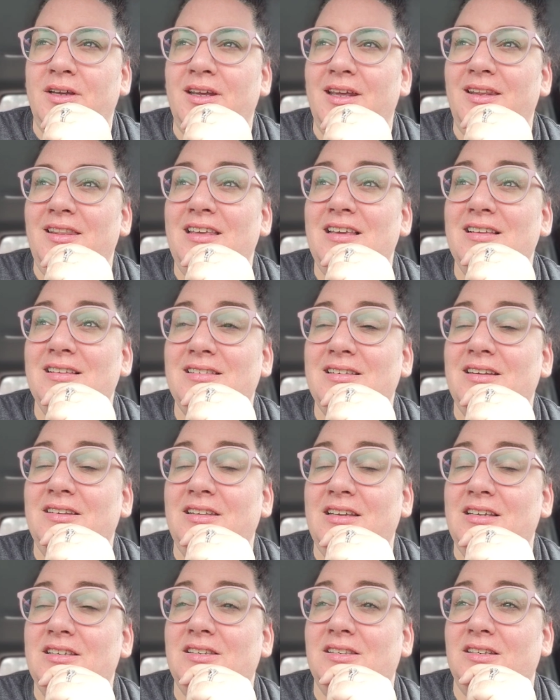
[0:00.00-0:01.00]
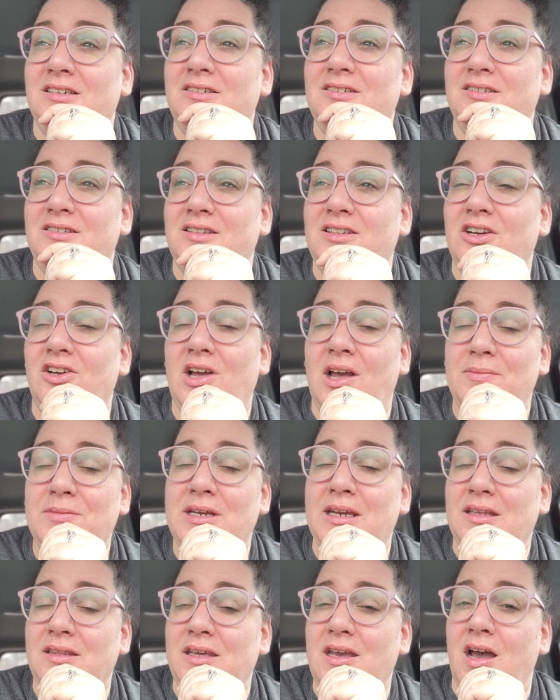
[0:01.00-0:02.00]
and these, these, they're, I'm
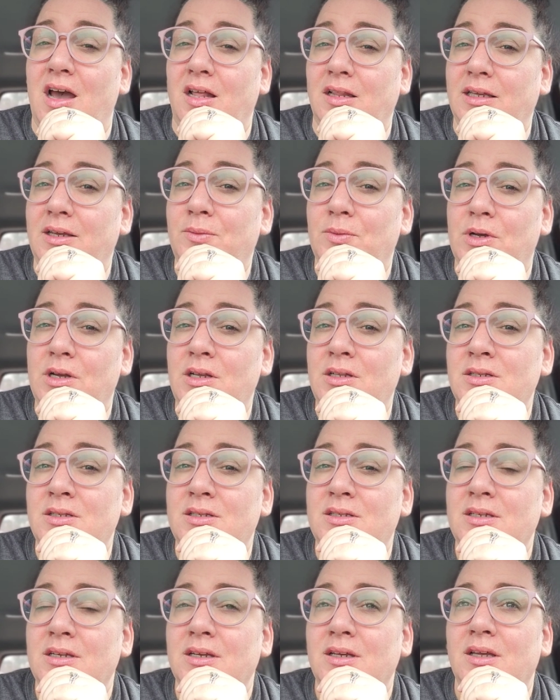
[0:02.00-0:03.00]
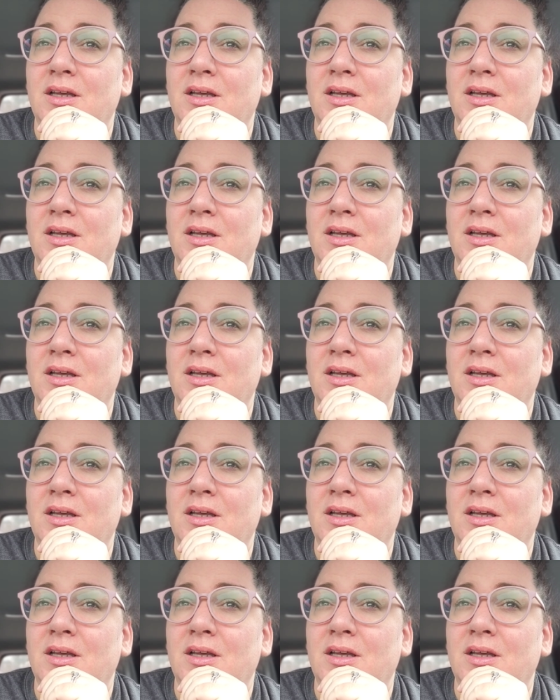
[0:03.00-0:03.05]
taking the Olly ones.